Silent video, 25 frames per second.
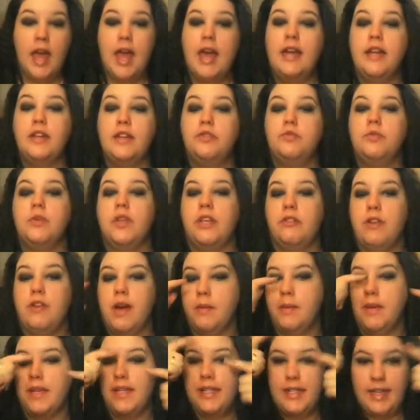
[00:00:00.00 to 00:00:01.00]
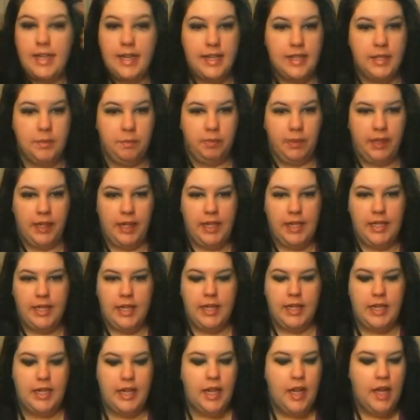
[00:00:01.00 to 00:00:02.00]
And it's really great because, see, it's
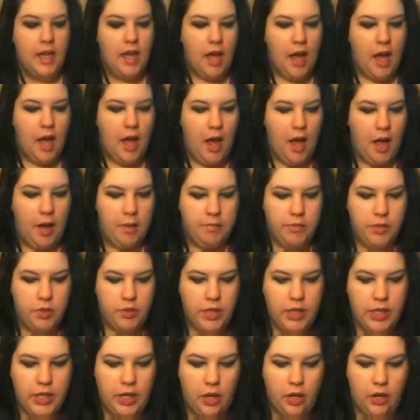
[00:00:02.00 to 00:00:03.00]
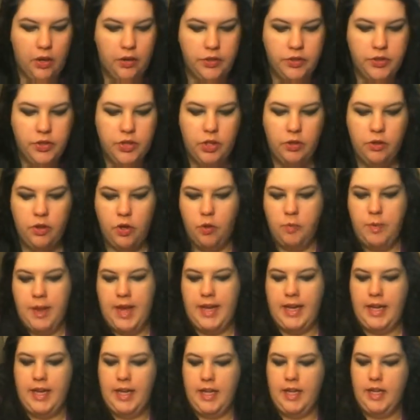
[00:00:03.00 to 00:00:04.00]
blended. You could also go
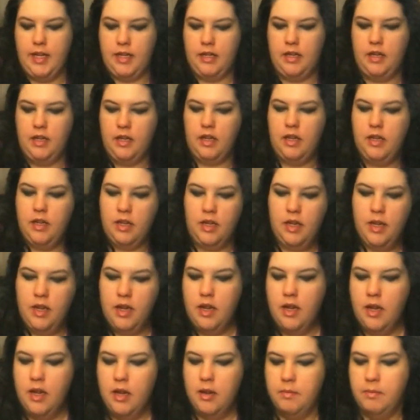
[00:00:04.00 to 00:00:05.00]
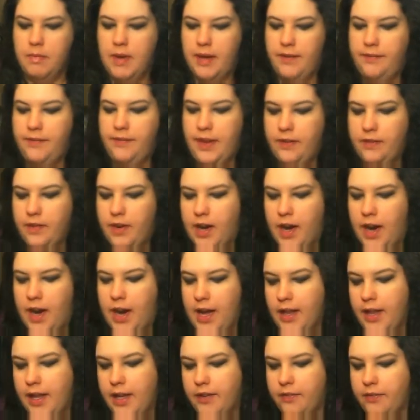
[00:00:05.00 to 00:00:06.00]
back in. My favorite
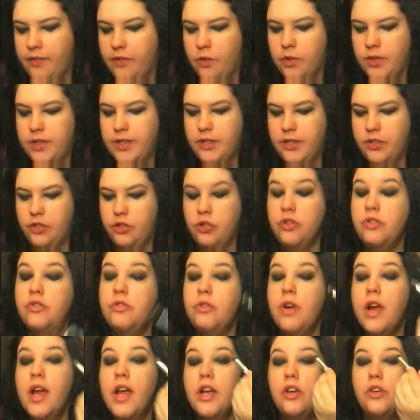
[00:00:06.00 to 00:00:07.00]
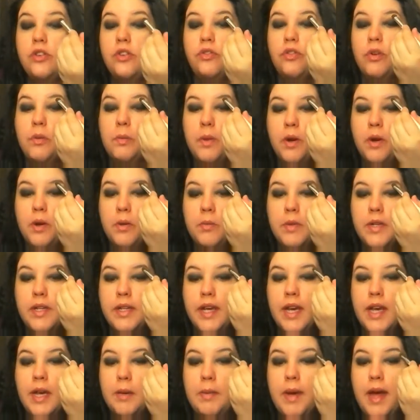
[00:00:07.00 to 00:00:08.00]
highlight, of course, is Strange from the Urban
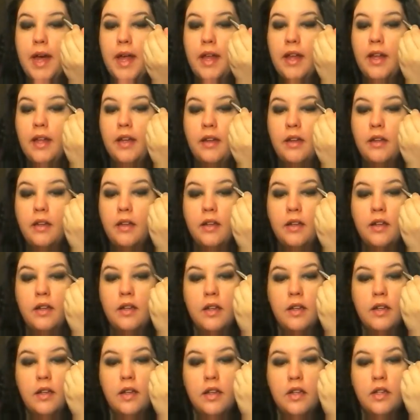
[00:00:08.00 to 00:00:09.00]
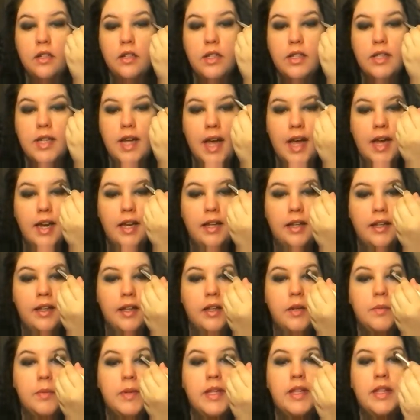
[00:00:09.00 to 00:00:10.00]
Decay palette. Just add a
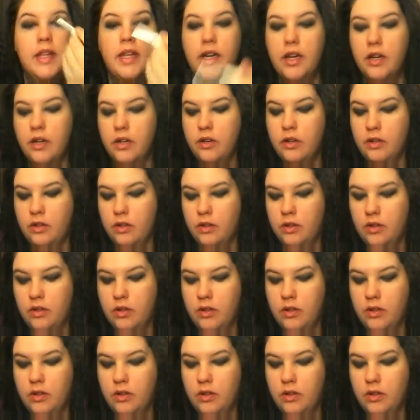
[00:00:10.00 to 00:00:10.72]
little bit there.